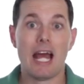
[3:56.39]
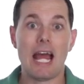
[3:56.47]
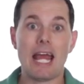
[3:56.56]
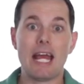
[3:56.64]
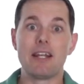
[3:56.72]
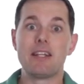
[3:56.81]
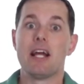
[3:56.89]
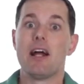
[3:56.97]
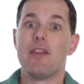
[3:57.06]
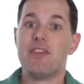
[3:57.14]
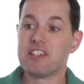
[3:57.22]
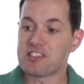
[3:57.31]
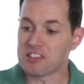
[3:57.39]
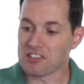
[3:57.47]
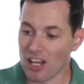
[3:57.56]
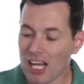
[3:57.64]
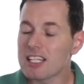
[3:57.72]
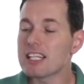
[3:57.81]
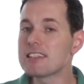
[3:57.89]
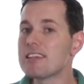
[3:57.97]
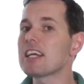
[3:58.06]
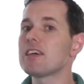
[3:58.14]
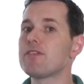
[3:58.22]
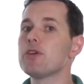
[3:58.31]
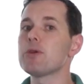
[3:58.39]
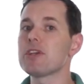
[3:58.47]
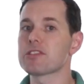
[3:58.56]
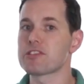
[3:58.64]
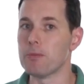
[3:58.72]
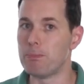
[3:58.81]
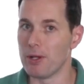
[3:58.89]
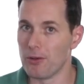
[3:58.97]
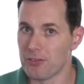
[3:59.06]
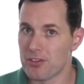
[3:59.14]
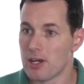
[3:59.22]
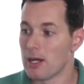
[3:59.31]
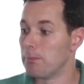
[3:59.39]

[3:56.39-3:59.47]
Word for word: And this is likely to take a few years to build,